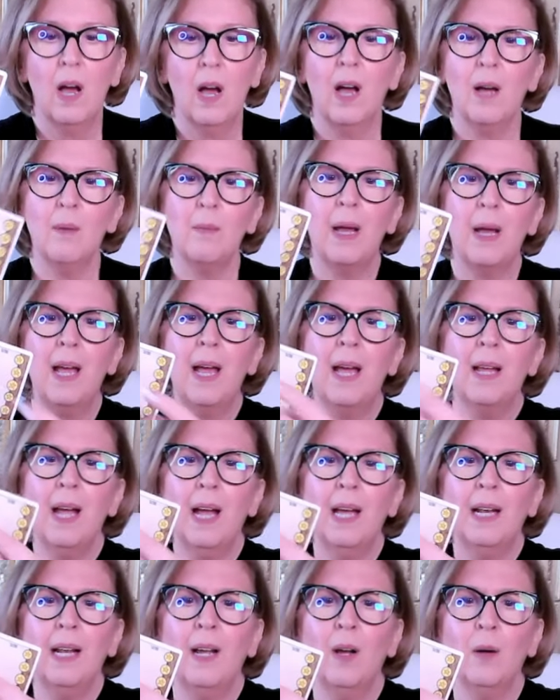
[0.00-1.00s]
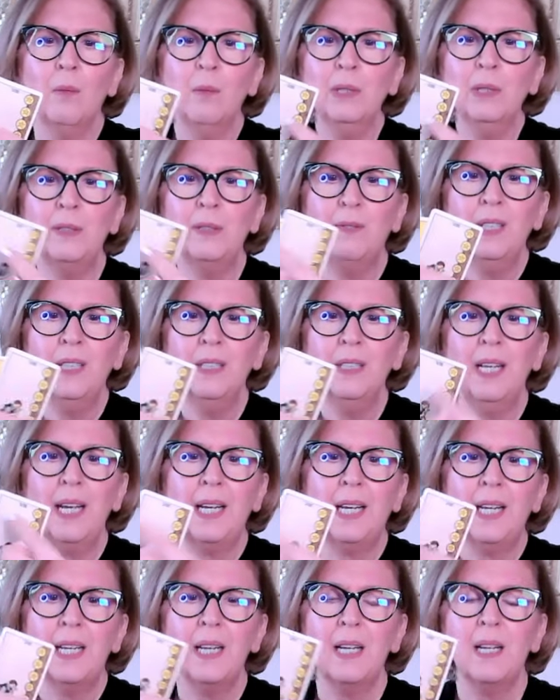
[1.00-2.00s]
Um, and, and I almost feel
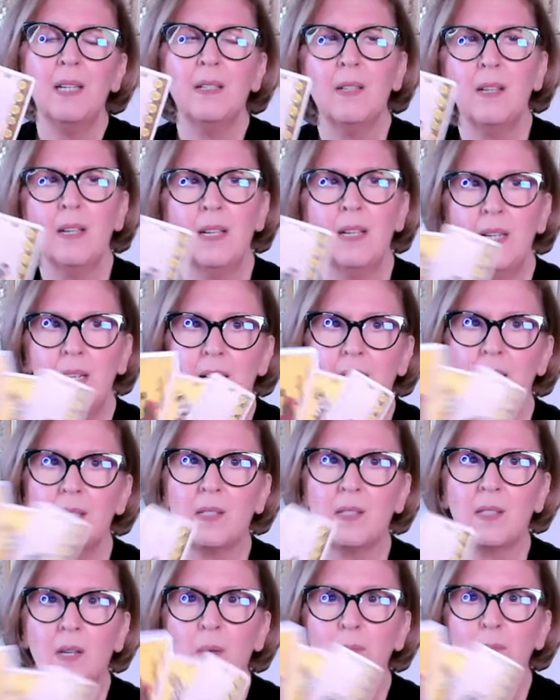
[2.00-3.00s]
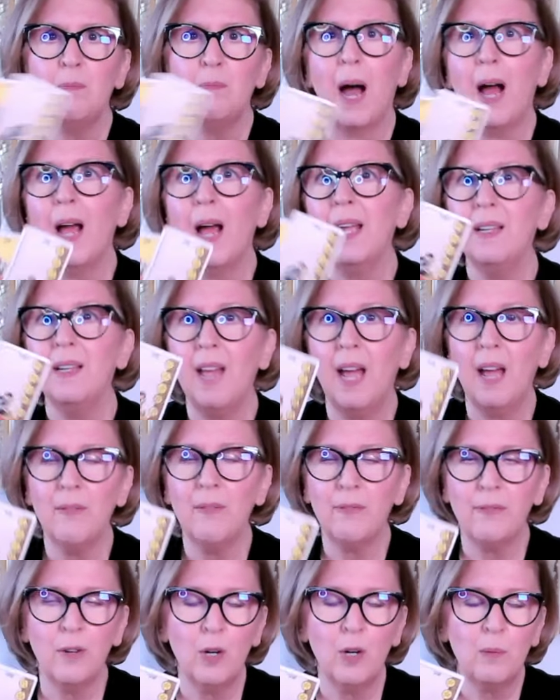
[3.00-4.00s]
like it it's combined
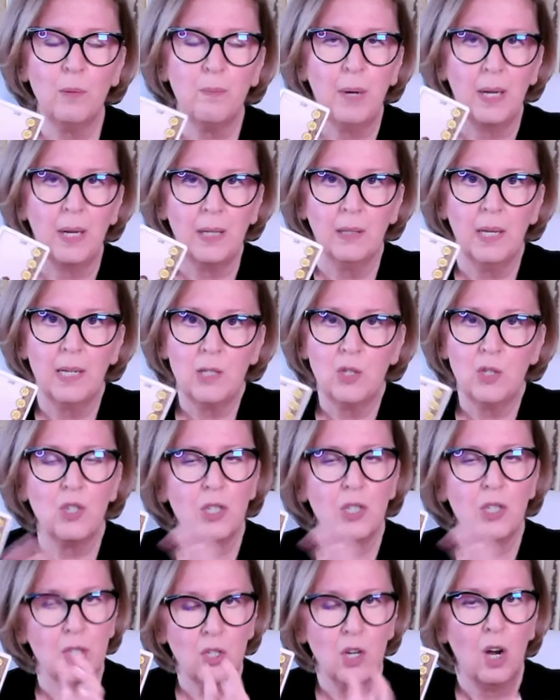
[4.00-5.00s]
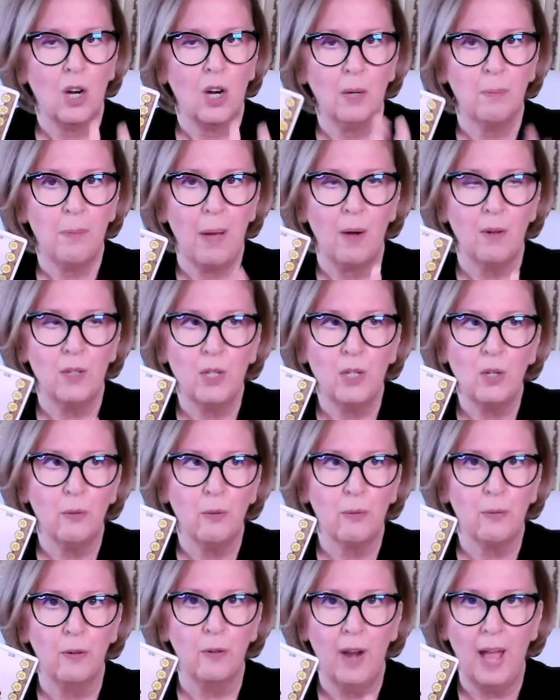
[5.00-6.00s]
effort, but let's just talk about you
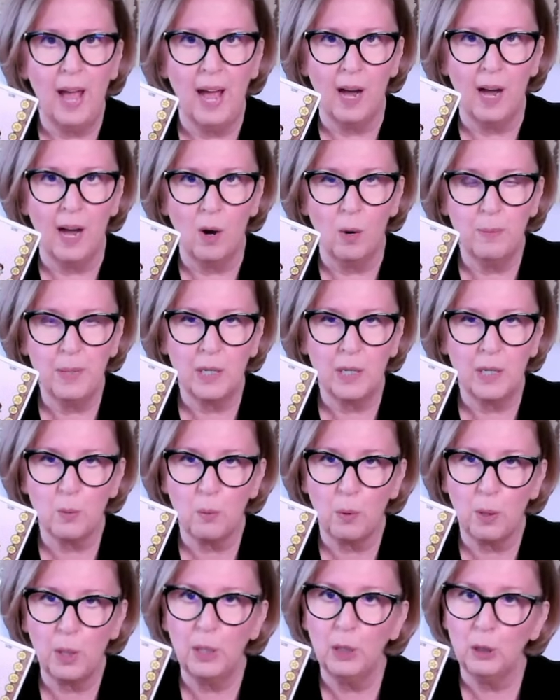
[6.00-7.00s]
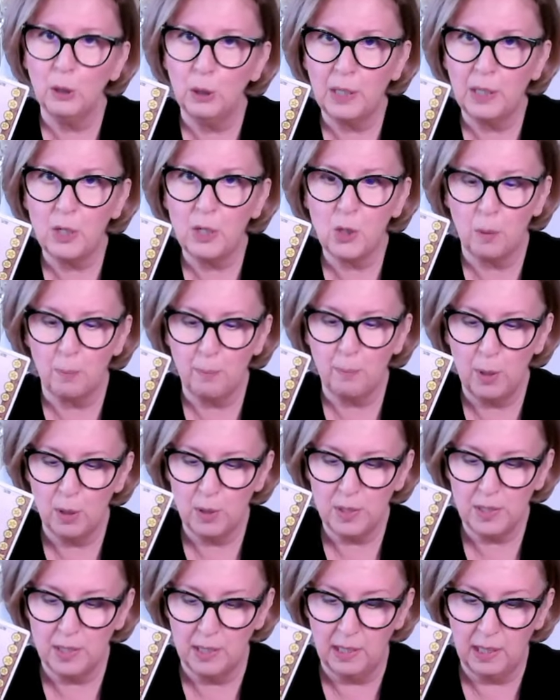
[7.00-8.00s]
for now because we're going to look at your
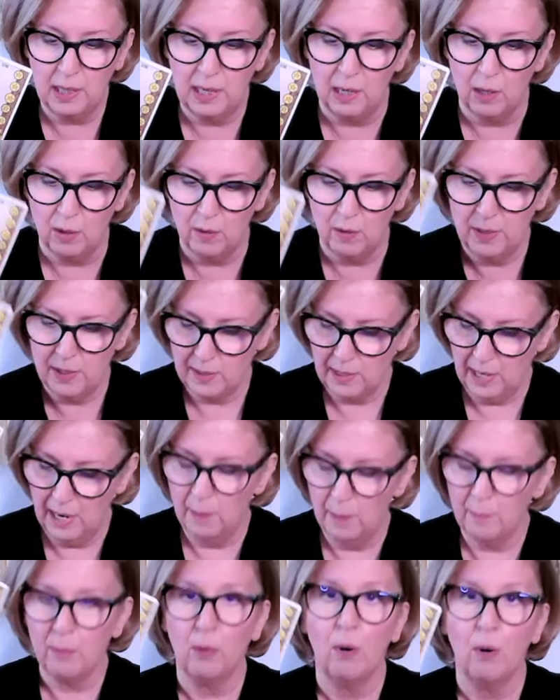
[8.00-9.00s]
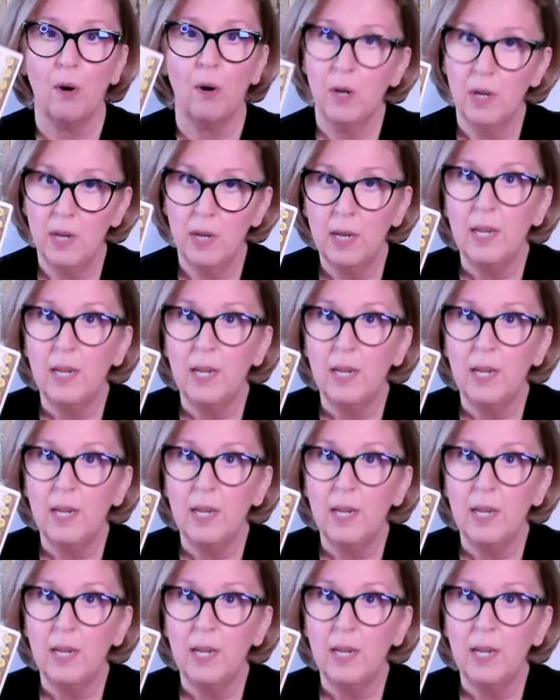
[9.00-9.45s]
person here, this emperor,